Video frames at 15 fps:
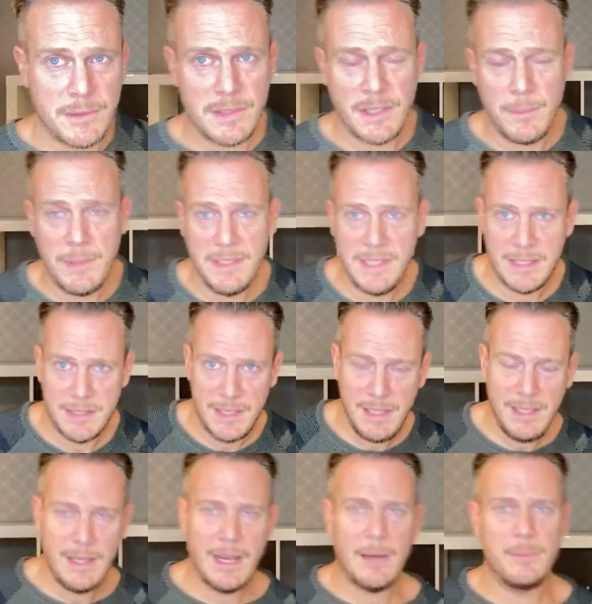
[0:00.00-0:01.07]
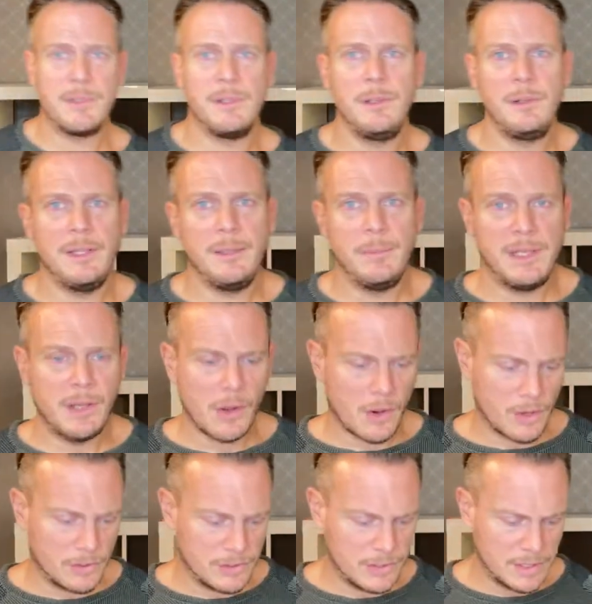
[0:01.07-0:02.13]
to CPTSD? Absolutely,
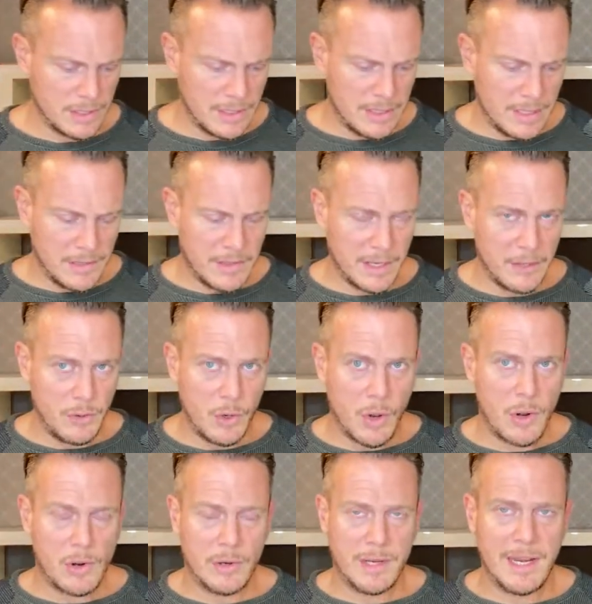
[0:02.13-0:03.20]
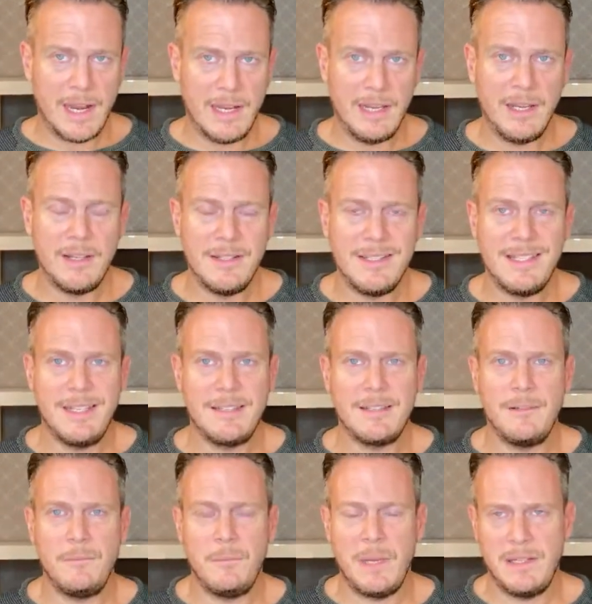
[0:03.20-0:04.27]
because they're not getting
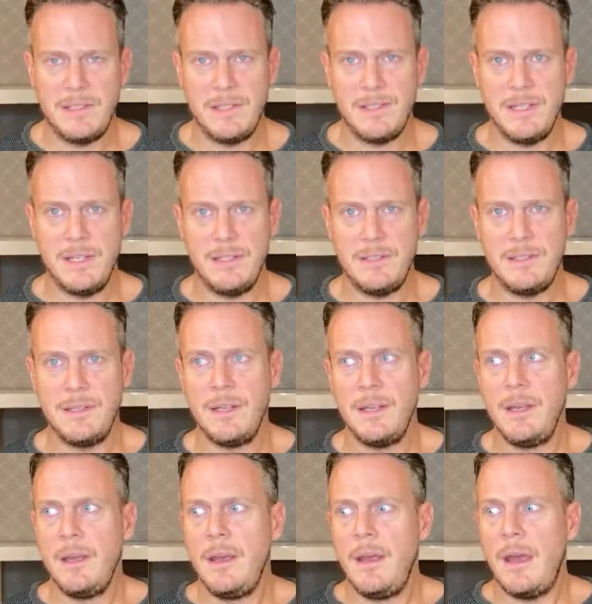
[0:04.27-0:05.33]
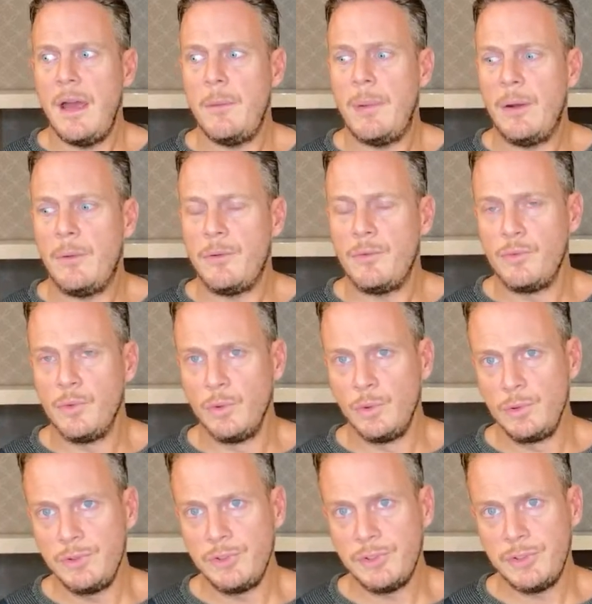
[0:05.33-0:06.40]
consistent messages about the
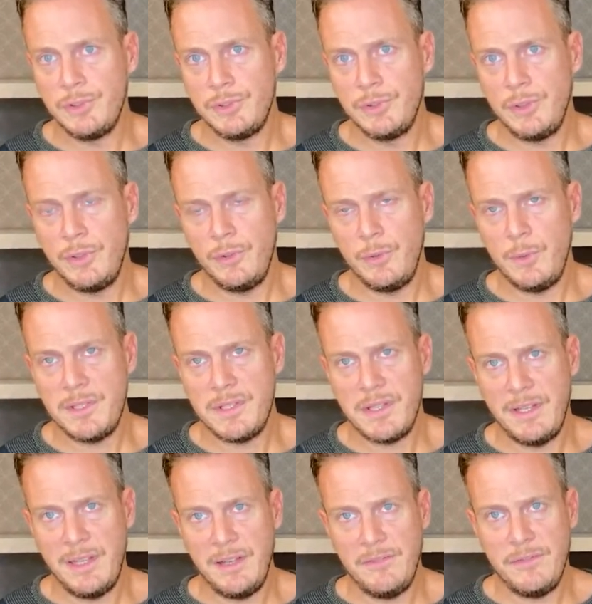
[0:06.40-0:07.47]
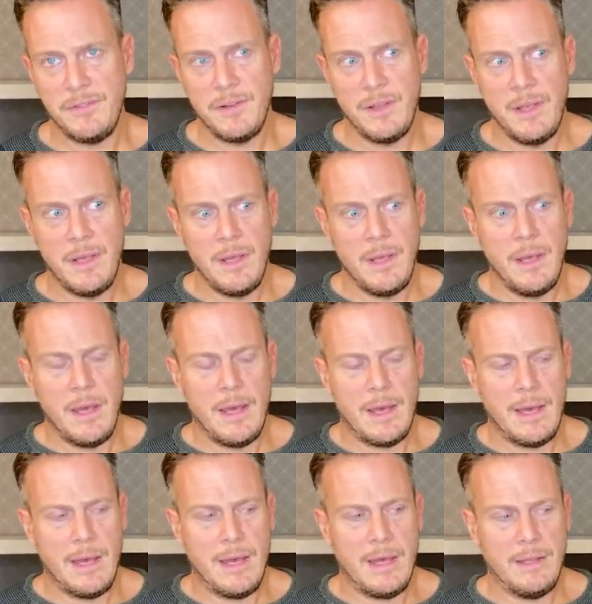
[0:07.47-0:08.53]
rules under which they live,
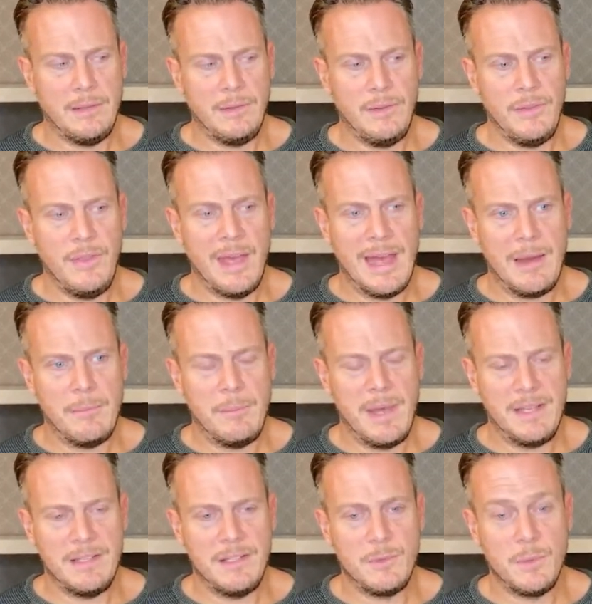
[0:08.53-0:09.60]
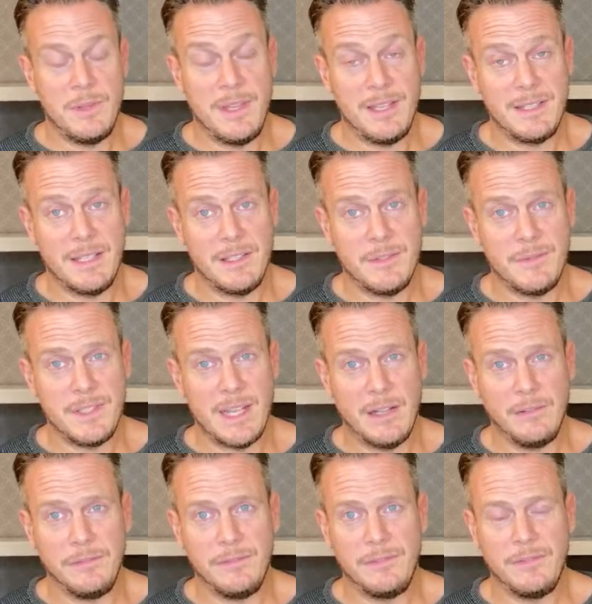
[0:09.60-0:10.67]
and that messes with their sense of
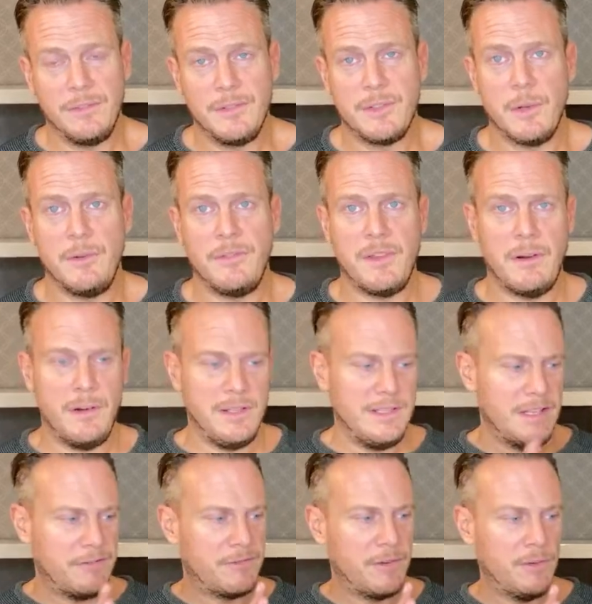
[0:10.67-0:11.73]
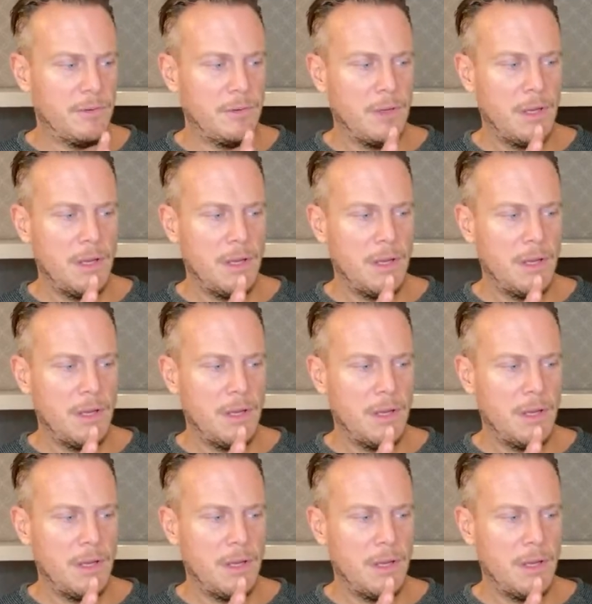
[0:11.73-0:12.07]
self. So if they're in differently